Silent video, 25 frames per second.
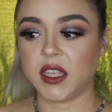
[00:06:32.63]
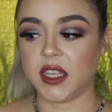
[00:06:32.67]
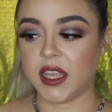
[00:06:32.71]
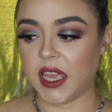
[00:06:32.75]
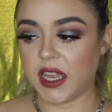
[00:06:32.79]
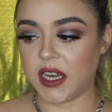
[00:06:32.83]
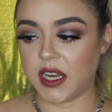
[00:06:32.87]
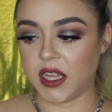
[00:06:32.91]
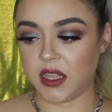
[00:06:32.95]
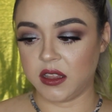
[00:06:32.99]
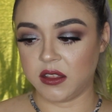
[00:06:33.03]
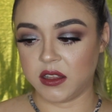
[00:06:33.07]

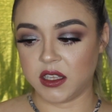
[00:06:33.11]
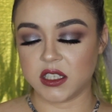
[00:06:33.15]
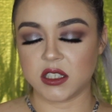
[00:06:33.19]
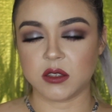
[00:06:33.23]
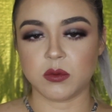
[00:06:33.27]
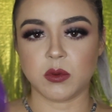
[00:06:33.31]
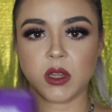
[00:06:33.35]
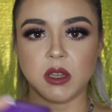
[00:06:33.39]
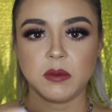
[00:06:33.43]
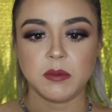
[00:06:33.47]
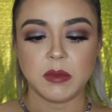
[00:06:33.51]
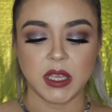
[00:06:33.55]
getting
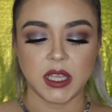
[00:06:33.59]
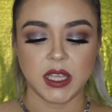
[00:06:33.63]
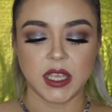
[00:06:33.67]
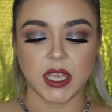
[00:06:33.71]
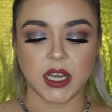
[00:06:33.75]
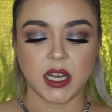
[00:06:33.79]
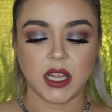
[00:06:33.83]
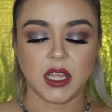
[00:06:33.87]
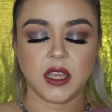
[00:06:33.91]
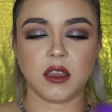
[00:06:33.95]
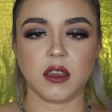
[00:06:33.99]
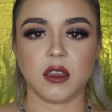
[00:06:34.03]
this one, but
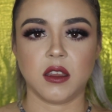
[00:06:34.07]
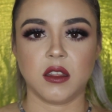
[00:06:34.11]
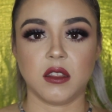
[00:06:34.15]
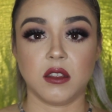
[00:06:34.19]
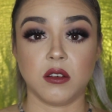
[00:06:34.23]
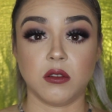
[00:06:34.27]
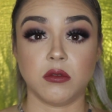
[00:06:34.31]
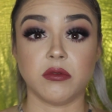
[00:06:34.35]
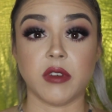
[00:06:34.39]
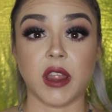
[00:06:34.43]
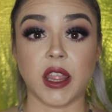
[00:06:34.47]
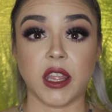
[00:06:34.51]
getting
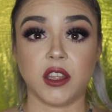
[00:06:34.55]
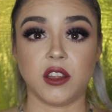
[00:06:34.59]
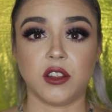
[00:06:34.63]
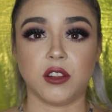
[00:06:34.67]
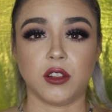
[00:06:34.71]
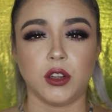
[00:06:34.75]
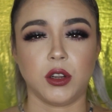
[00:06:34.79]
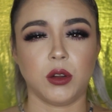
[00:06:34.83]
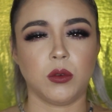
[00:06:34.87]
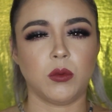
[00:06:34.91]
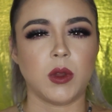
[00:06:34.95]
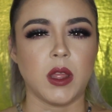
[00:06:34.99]
the
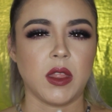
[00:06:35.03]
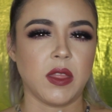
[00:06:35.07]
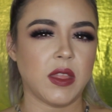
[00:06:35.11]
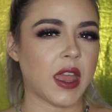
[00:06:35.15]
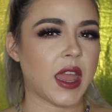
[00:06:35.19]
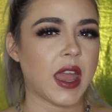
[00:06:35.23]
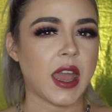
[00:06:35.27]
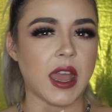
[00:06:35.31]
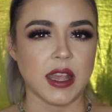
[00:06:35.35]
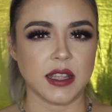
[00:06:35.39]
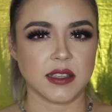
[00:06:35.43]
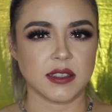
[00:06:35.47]
regular one
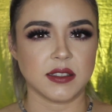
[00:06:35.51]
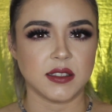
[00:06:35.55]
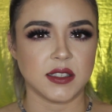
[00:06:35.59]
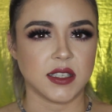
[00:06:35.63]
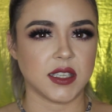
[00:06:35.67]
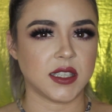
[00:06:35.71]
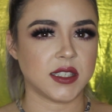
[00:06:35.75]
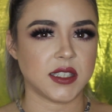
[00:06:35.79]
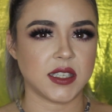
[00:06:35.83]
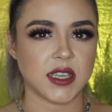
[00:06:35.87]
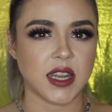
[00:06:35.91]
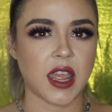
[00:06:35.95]
that
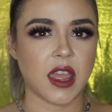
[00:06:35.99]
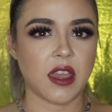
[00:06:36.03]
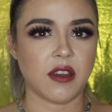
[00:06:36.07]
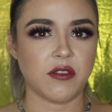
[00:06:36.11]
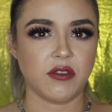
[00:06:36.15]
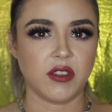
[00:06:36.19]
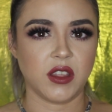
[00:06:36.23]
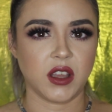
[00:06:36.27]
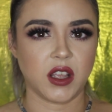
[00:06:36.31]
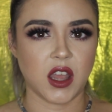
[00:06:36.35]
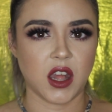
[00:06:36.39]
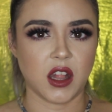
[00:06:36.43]
doesn't
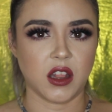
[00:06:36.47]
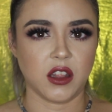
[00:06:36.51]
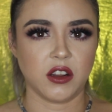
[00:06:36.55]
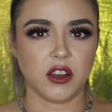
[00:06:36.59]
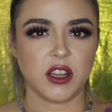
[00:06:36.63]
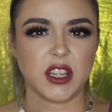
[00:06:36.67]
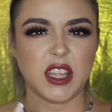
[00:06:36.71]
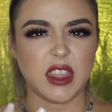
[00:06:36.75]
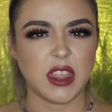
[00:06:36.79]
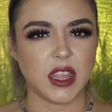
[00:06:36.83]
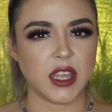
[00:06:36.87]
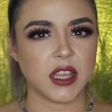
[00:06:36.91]
have the color.
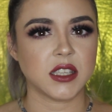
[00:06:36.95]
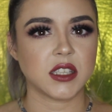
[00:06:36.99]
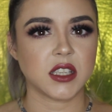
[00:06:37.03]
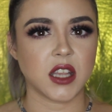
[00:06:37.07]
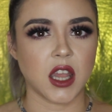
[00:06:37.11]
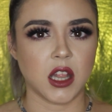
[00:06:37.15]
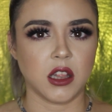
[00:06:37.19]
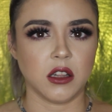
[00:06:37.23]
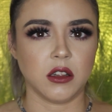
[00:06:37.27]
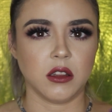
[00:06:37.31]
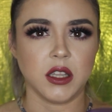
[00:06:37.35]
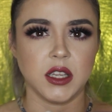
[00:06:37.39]
I think it's
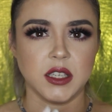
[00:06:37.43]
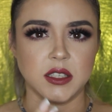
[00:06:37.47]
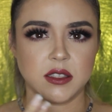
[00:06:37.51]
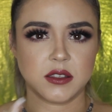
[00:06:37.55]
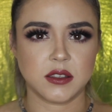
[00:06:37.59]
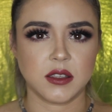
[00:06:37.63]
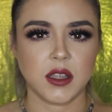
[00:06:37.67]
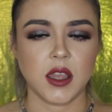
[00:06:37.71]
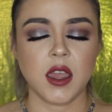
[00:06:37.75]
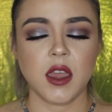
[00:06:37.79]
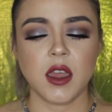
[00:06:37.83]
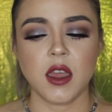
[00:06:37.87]

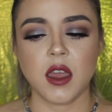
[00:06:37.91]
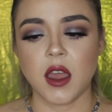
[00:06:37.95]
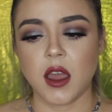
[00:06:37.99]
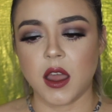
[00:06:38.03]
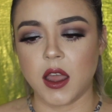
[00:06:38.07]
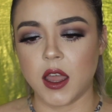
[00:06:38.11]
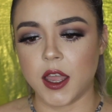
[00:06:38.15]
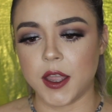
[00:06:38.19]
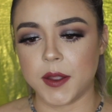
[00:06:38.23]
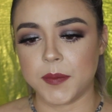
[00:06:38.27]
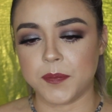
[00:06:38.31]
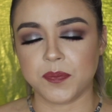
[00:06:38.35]
colorless.
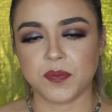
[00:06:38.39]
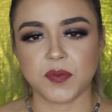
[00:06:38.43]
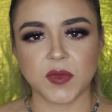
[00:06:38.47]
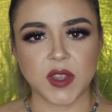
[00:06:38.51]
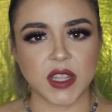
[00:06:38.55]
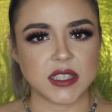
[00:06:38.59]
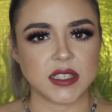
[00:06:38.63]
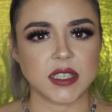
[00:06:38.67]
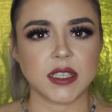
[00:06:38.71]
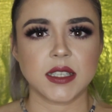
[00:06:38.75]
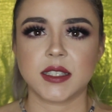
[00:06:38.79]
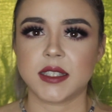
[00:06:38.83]

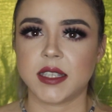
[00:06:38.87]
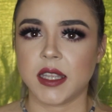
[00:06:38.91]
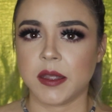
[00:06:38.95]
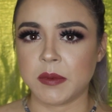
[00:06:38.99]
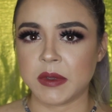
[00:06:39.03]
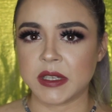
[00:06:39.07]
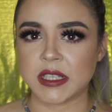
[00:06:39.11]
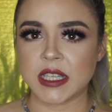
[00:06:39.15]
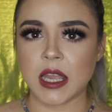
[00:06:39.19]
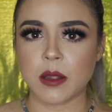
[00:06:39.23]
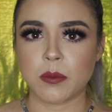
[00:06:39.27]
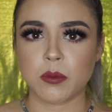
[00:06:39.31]
So
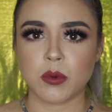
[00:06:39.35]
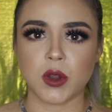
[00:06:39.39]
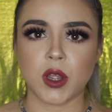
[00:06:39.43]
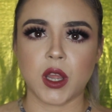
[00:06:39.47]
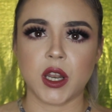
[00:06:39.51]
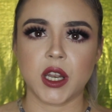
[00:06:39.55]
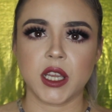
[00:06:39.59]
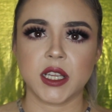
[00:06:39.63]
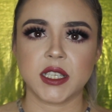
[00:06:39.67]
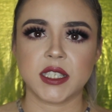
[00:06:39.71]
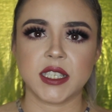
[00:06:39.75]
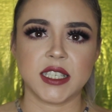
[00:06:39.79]
same exact
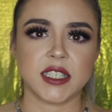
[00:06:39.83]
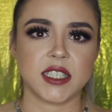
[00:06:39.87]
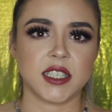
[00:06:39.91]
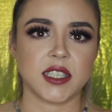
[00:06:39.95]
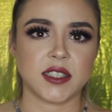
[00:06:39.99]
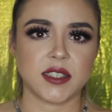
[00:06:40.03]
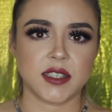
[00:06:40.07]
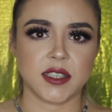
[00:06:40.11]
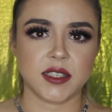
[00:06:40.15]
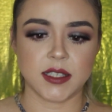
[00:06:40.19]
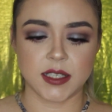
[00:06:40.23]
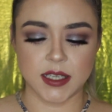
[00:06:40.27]
product, it
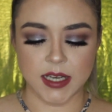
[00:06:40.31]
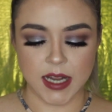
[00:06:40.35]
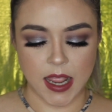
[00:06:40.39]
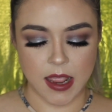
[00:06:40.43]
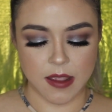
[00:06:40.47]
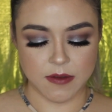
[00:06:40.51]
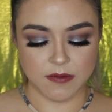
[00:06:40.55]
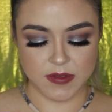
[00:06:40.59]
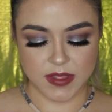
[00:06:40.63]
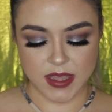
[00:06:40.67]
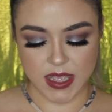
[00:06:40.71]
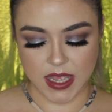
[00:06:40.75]
just doesn't
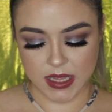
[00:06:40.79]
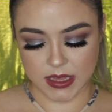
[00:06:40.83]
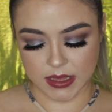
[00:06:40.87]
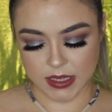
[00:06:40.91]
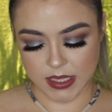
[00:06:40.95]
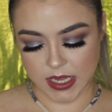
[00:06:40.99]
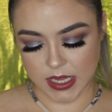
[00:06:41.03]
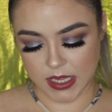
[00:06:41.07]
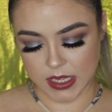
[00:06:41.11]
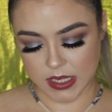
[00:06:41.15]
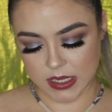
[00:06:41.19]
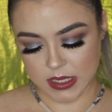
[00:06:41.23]
have that
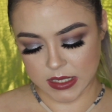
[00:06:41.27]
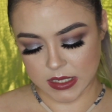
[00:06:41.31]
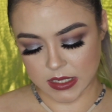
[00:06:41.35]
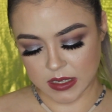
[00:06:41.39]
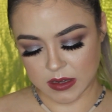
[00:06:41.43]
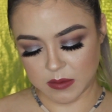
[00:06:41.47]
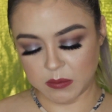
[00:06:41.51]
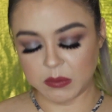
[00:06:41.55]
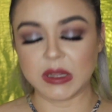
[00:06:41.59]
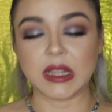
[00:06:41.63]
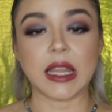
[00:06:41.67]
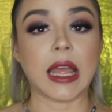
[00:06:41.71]
like
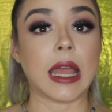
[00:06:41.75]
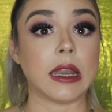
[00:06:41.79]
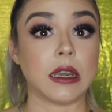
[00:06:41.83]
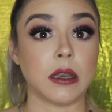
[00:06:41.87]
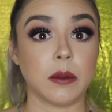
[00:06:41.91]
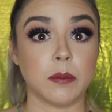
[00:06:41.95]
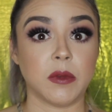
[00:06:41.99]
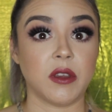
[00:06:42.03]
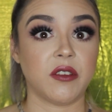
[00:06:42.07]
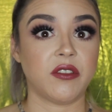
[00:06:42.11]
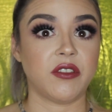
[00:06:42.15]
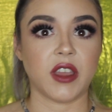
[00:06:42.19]

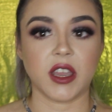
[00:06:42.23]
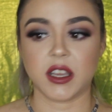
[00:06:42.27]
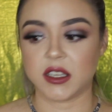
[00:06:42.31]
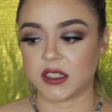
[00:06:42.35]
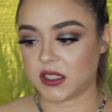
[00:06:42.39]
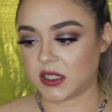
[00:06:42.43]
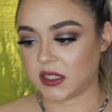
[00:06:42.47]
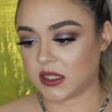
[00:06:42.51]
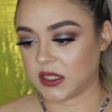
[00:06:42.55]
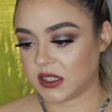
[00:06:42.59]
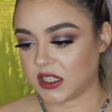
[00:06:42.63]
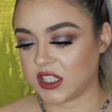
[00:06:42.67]
platinum
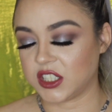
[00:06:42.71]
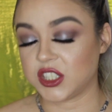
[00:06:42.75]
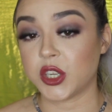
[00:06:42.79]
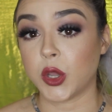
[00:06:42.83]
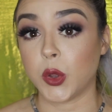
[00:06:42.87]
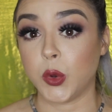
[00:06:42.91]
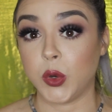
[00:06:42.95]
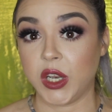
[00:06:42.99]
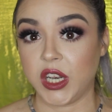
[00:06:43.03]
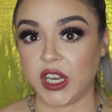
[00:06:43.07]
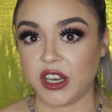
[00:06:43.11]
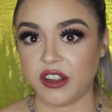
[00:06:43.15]
effect, the
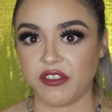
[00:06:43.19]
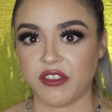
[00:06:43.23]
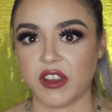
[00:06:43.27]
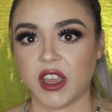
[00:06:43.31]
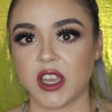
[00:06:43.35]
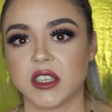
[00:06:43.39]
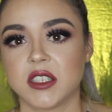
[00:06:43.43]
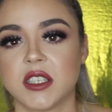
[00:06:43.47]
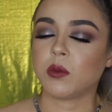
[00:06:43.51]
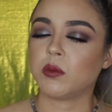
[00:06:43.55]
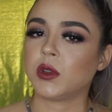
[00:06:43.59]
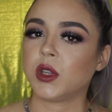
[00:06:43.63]
toning
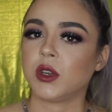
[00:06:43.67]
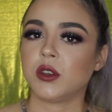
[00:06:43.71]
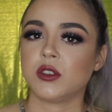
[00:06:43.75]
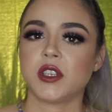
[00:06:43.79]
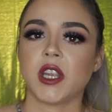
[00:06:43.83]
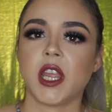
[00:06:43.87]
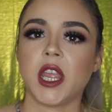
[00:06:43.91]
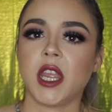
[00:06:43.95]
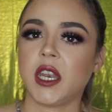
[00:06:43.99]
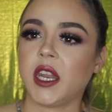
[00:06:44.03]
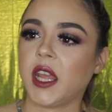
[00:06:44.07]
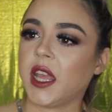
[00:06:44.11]
effect. I blow
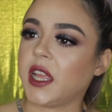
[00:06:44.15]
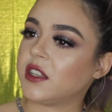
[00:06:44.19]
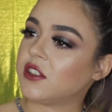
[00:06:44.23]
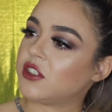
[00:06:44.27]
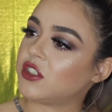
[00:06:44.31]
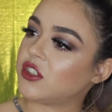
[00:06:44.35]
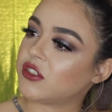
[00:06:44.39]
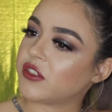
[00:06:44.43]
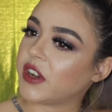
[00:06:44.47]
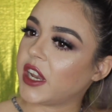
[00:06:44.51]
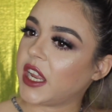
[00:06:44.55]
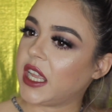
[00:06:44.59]
dried
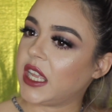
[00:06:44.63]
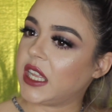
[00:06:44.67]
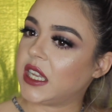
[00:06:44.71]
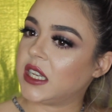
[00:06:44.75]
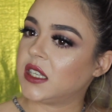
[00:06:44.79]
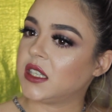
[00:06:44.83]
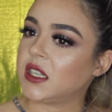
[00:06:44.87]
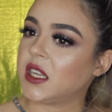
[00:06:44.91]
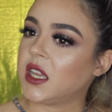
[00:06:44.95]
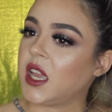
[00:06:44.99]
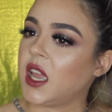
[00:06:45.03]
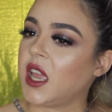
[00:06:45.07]
and
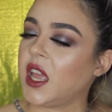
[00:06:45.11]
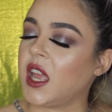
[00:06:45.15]
straightened.